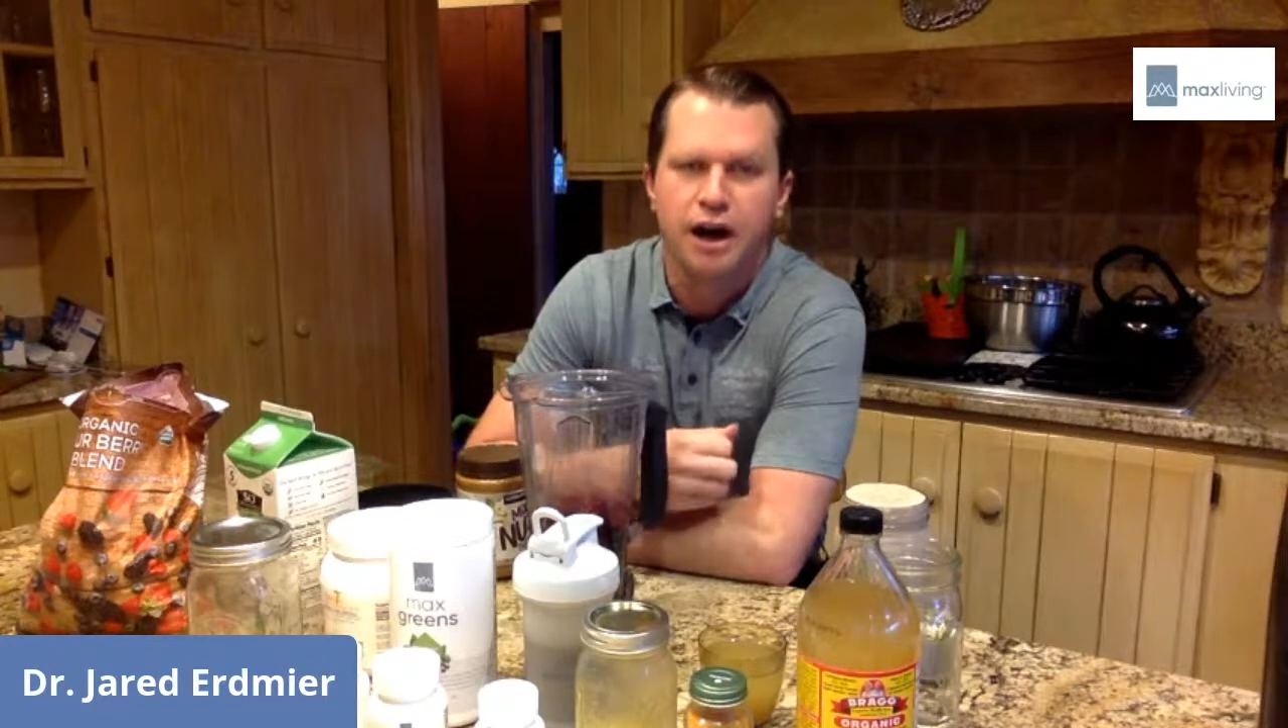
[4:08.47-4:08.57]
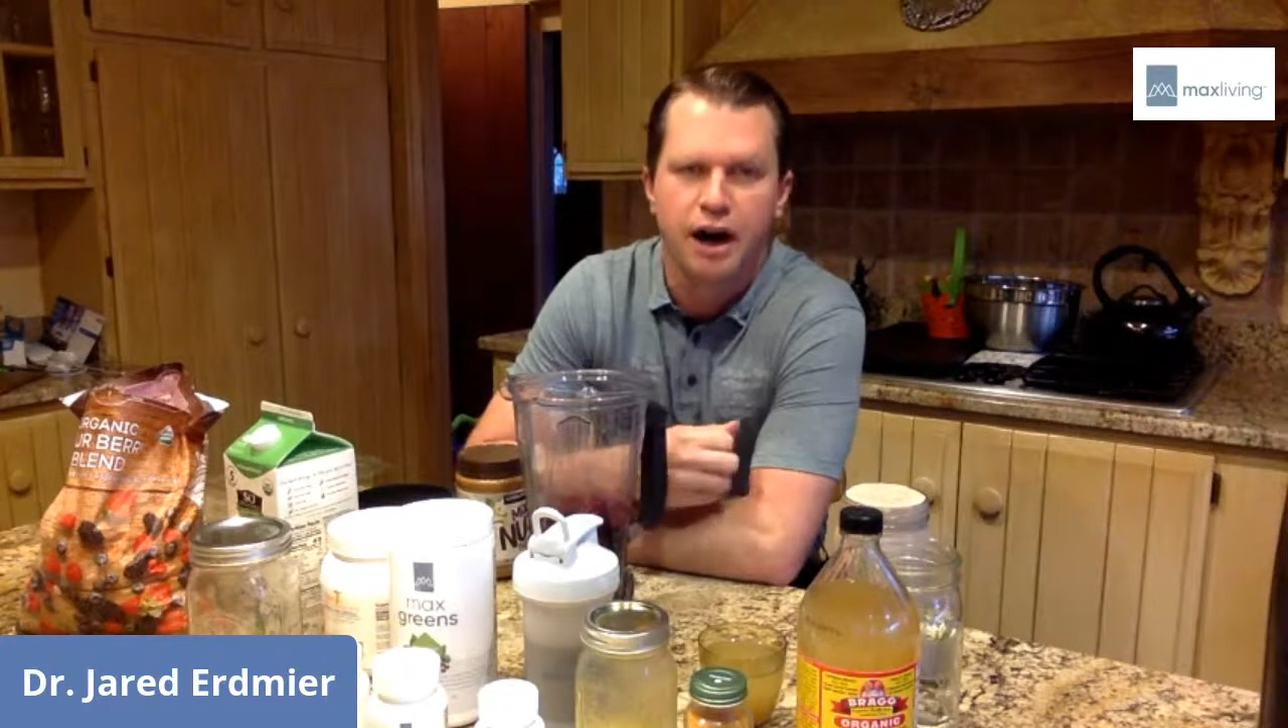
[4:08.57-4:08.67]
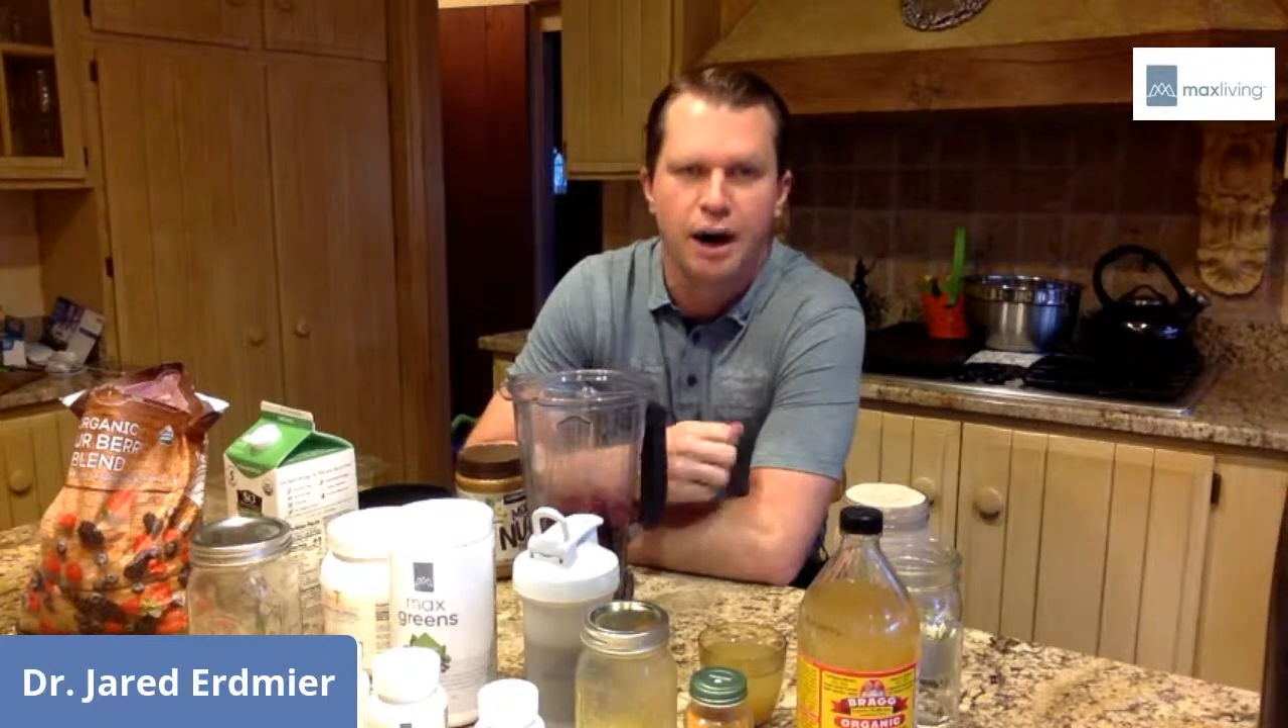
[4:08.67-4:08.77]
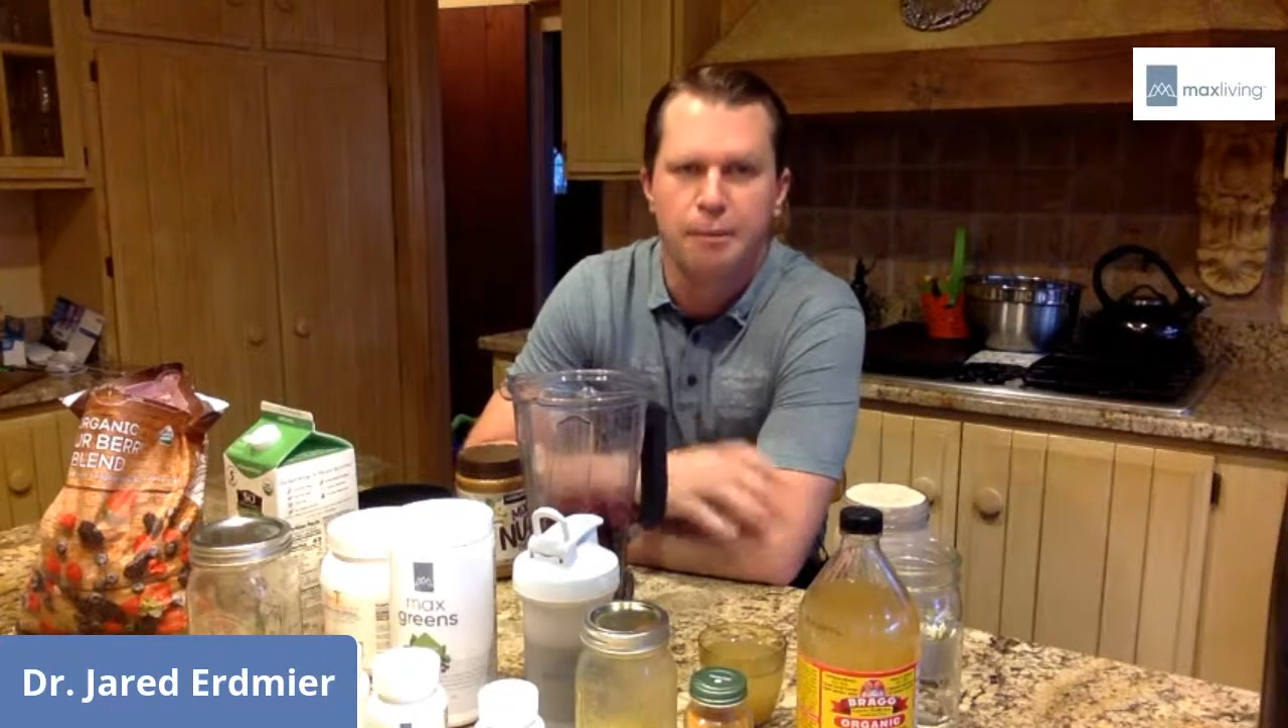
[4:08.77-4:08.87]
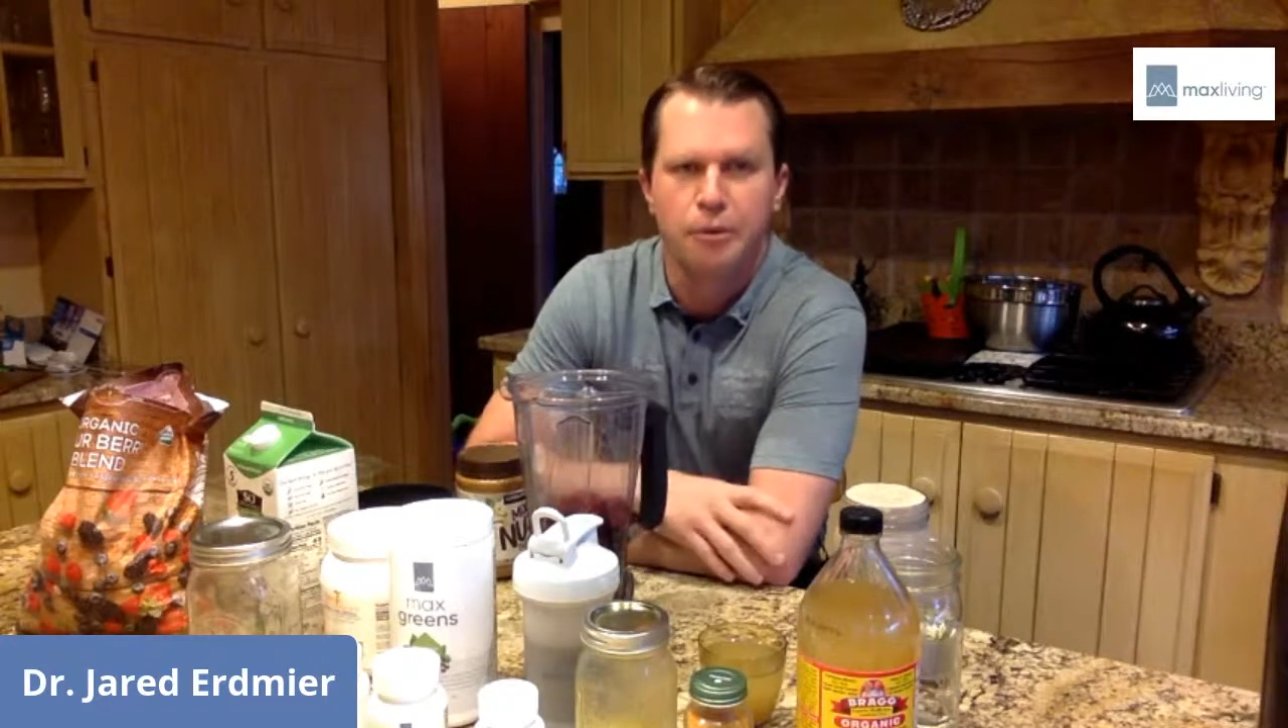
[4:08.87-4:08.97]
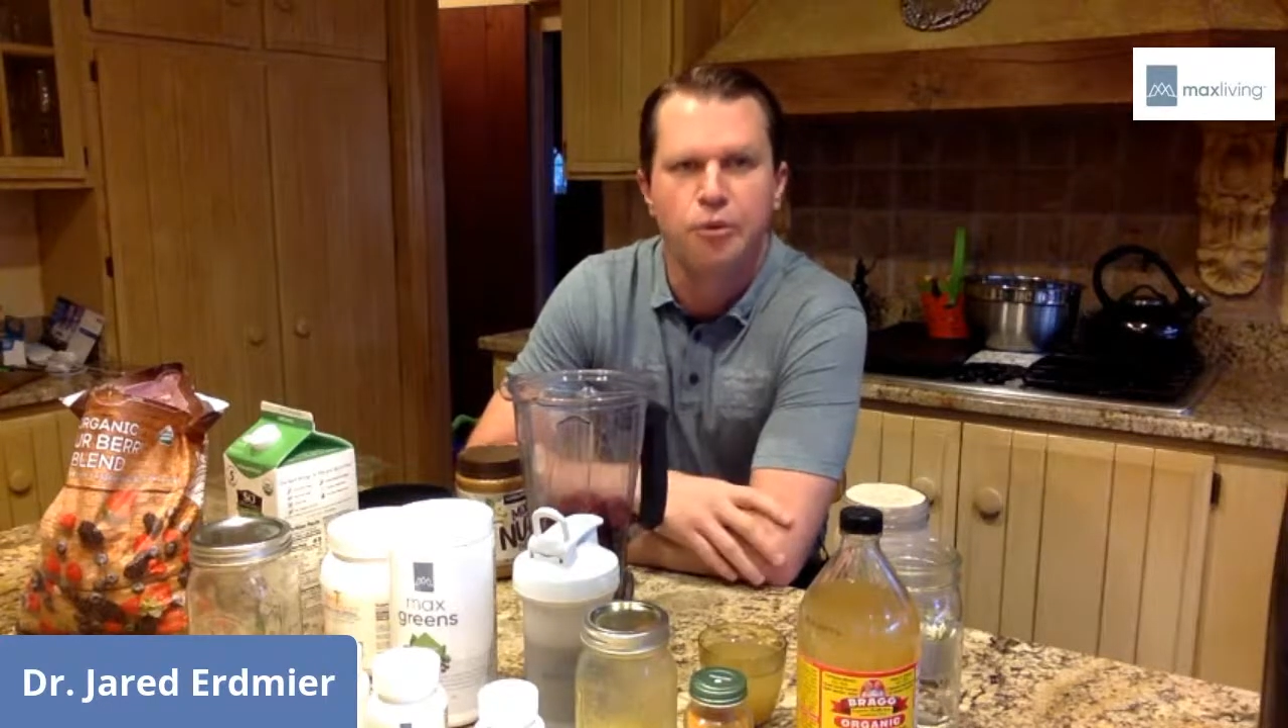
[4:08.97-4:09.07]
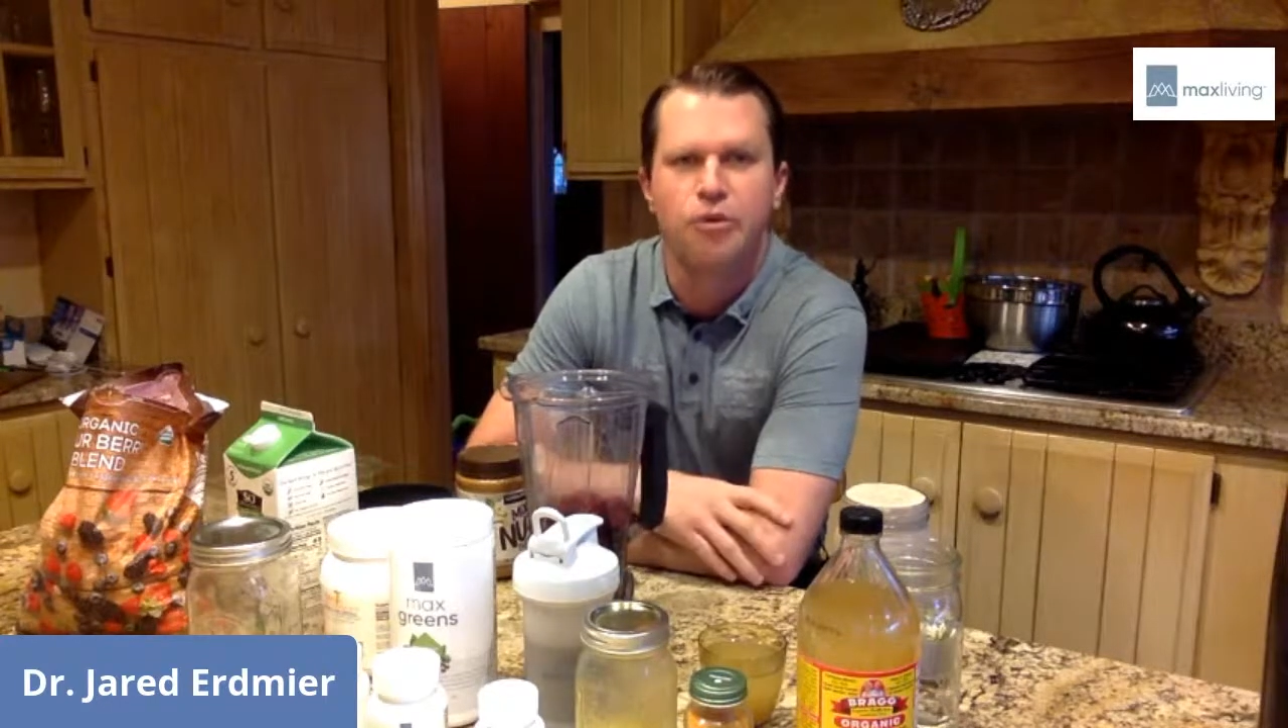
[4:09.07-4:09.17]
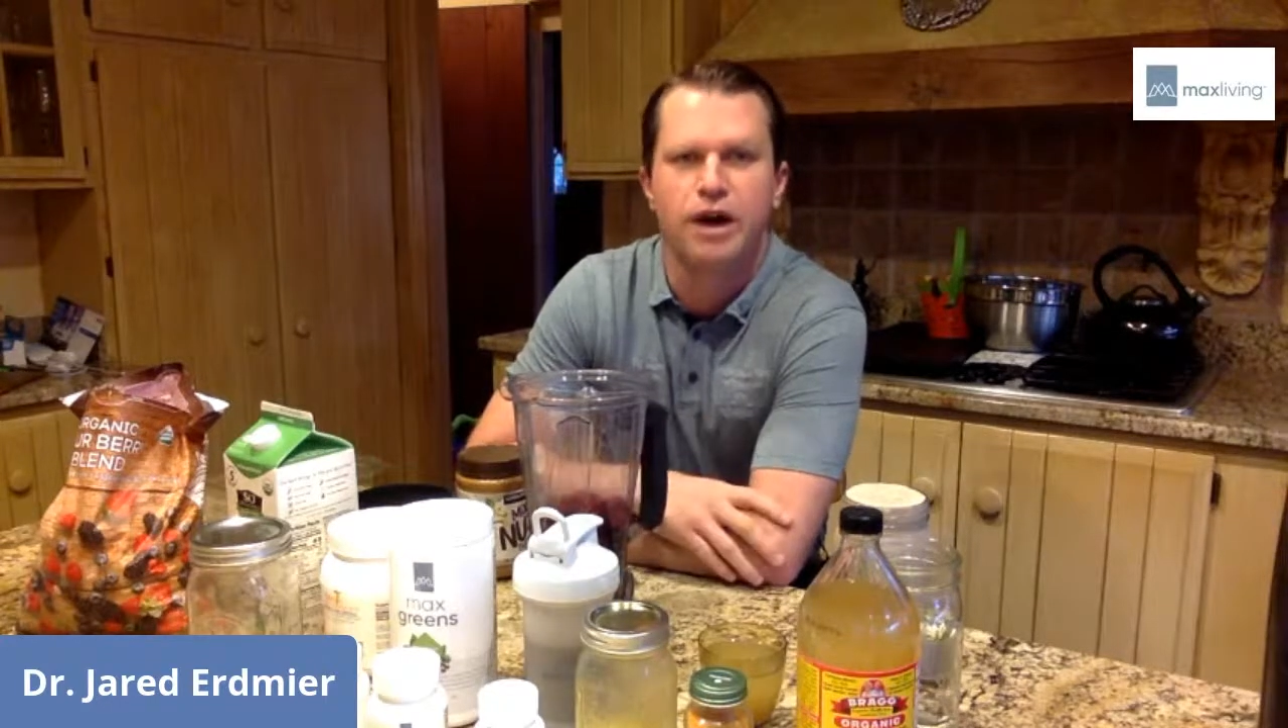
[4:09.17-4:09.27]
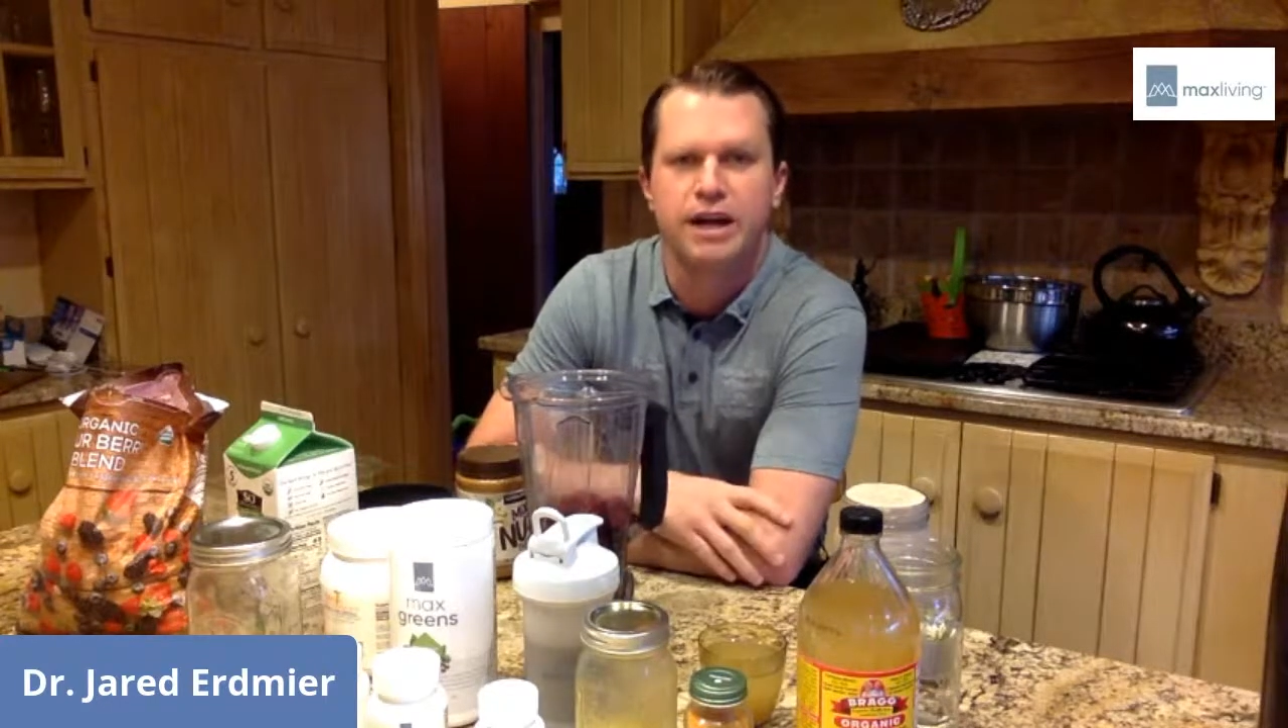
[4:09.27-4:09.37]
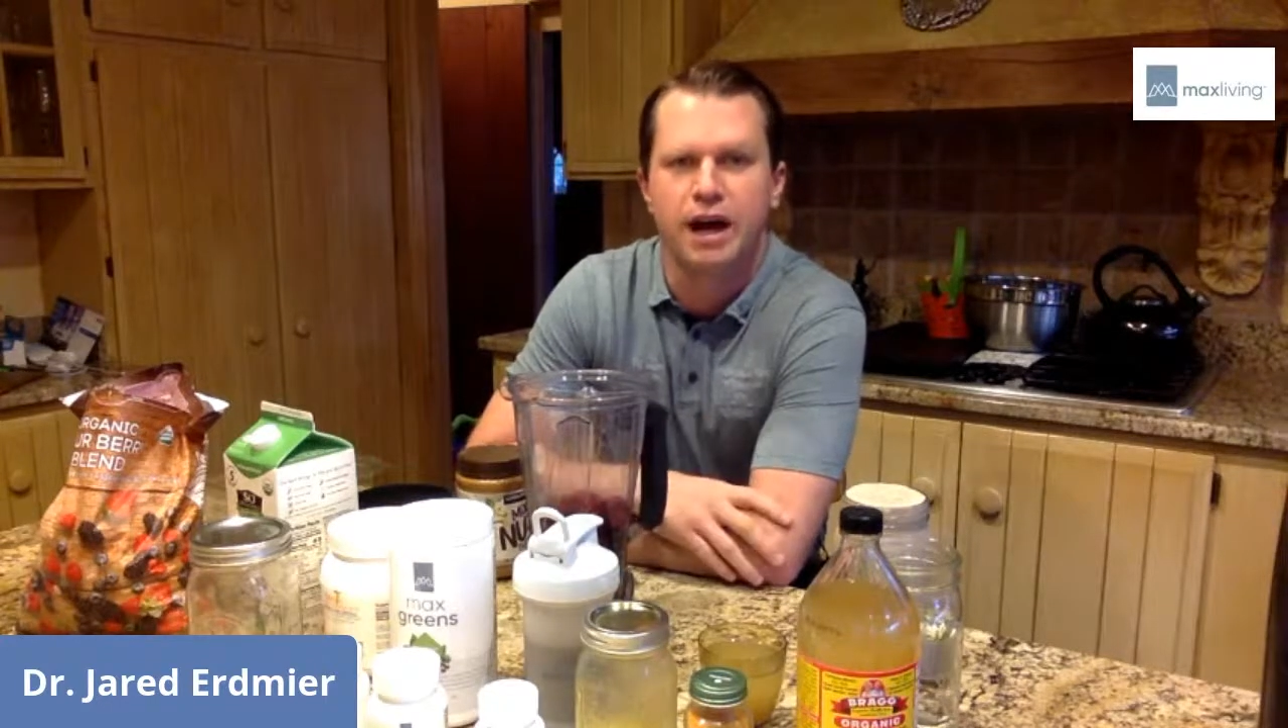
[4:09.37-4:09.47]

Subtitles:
Right